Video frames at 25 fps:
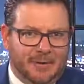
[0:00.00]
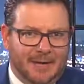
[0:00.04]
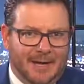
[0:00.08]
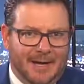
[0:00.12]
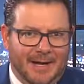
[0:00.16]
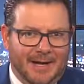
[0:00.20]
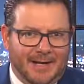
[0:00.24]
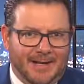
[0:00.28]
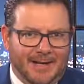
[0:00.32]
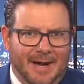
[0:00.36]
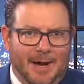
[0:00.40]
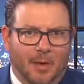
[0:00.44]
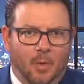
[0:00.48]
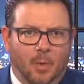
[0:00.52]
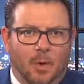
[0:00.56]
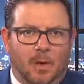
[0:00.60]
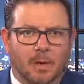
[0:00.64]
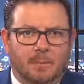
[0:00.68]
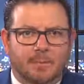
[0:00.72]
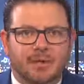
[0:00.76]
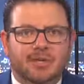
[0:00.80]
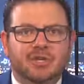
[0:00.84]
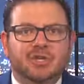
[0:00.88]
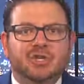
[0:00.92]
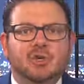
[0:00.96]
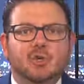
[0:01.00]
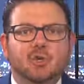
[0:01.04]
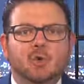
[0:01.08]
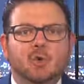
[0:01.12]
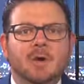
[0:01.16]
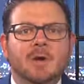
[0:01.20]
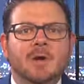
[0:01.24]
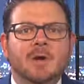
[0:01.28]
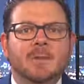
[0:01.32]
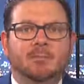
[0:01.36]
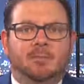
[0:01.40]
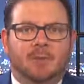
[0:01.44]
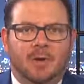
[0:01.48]
behind not one but two
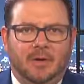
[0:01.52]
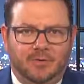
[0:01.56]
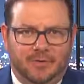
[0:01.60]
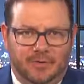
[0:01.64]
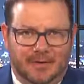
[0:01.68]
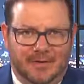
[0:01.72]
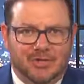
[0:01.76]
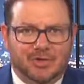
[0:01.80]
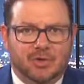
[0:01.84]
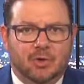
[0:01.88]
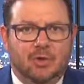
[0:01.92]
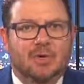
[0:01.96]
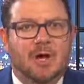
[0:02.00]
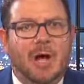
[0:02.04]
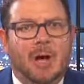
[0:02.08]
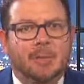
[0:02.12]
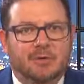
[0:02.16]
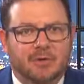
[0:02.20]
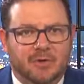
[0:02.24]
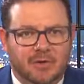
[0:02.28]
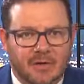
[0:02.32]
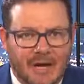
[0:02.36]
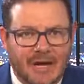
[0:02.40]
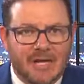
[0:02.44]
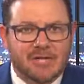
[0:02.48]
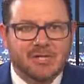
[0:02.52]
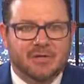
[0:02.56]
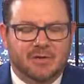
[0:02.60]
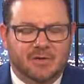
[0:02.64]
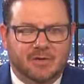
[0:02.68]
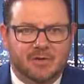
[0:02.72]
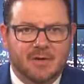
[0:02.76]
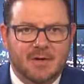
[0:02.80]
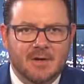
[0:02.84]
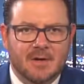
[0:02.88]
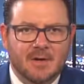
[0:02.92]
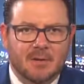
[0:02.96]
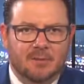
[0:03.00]
presidential
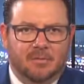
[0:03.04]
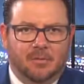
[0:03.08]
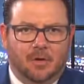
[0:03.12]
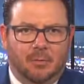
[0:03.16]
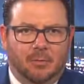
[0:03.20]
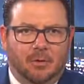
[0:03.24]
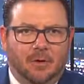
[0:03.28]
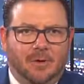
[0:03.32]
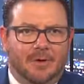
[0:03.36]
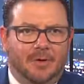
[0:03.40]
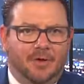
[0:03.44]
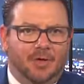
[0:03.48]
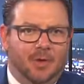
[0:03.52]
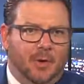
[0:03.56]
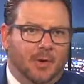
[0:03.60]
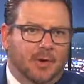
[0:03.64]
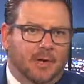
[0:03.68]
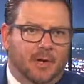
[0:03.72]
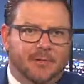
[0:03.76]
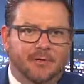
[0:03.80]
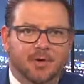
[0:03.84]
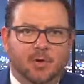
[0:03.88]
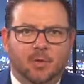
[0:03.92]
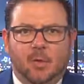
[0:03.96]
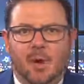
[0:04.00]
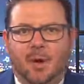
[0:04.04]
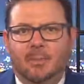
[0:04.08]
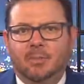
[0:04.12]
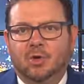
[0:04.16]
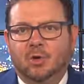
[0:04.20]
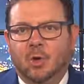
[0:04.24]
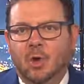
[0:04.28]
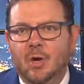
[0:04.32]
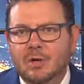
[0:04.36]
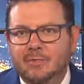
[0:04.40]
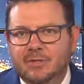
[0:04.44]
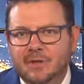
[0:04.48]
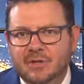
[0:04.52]
commutations, former Illinois Governor
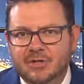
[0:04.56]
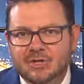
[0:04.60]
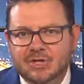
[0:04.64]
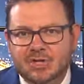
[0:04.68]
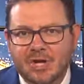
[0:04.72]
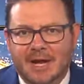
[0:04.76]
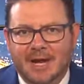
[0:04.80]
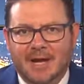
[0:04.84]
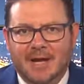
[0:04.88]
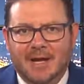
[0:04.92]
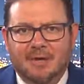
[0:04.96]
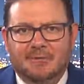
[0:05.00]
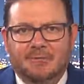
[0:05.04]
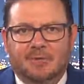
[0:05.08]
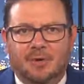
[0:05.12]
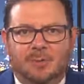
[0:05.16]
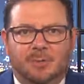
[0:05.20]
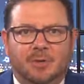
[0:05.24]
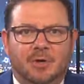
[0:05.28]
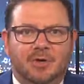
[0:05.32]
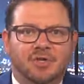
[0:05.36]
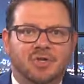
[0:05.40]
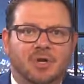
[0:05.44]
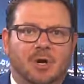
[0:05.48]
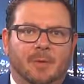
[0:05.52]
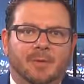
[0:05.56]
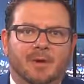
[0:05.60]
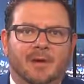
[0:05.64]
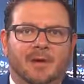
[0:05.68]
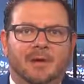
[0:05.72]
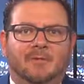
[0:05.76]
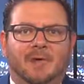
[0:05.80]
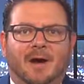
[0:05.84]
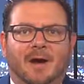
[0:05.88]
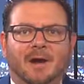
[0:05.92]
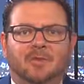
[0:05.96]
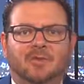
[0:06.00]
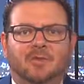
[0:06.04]
Blagojevich and former Trump
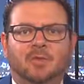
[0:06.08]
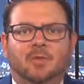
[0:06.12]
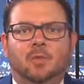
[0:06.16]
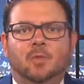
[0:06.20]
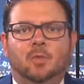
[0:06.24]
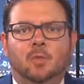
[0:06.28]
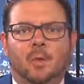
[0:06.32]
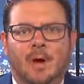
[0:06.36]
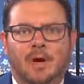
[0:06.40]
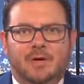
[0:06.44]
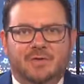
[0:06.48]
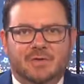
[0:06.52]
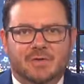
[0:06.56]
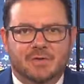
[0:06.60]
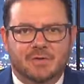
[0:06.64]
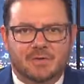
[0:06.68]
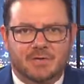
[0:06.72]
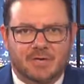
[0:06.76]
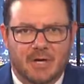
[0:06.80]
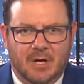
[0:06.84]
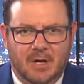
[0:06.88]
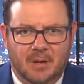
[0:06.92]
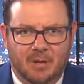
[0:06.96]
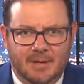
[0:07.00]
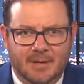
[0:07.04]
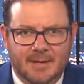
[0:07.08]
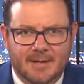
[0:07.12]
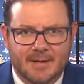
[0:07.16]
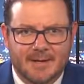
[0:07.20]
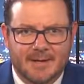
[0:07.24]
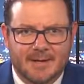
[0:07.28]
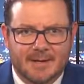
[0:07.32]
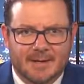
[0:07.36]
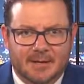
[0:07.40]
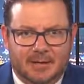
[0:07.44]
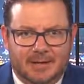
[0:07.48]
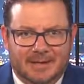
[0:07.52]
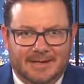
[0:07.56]
advisor Roger Stone.
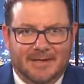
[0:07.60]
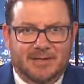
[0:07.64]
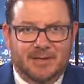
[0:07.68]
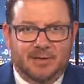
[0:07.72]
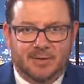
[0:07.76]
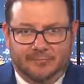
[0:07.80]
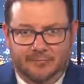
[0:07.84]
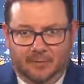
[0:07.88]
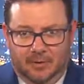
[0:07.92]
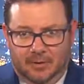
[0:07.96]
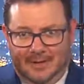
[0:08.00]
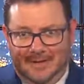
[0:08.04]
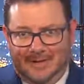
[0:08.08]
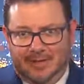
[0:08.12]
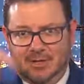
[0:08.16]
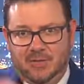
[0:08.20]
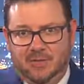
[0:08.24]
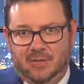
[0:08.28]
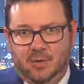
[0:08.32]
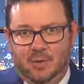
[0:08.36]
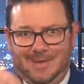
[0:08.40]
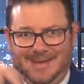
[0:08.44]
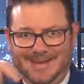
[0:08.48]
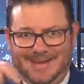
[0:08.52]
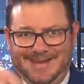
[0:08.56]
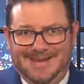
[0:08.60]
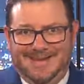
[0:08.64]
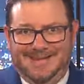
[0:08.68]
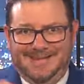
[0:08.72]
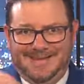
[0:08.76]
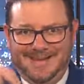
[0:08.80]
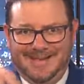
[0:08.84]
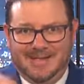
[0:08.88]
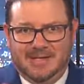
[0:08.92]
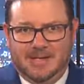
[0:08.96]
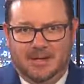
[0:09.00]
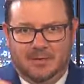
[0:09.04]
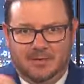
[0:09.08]
The link to the full interview is
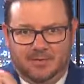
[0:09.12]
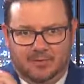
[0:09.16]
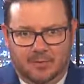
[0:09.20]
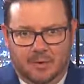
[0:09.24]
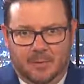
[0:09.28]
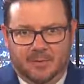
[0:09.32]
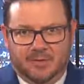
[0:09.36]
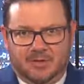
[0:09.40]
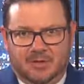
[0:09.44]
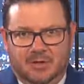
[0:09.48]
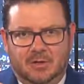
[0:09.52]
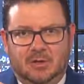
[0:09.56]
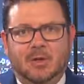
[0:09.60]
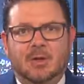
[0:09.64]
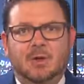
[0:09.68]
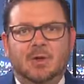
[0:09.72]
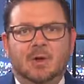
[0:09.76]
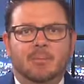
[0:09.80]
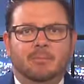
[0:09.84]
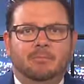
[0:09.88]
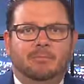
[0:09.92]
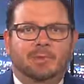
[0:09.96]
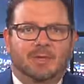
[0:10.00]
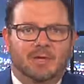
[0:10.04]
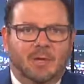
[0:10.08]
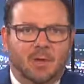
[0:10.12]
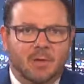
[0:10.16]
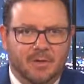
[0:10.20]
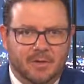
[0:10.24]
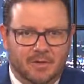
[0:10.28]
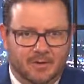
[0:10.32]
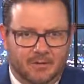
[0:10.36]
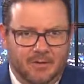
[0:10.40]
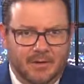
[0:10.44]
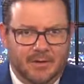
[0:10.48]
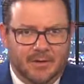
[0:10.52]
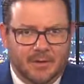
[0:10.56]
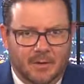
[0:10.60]
in the description below
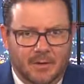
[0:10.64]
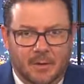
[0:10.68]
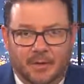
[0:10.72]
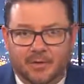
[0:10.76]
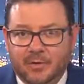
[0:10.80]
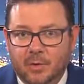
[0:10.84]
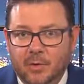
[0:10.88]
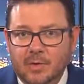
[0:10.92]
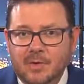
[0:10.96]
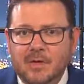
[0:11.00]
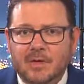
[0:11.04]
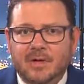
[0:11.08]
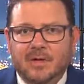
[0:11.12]
this video. Now, during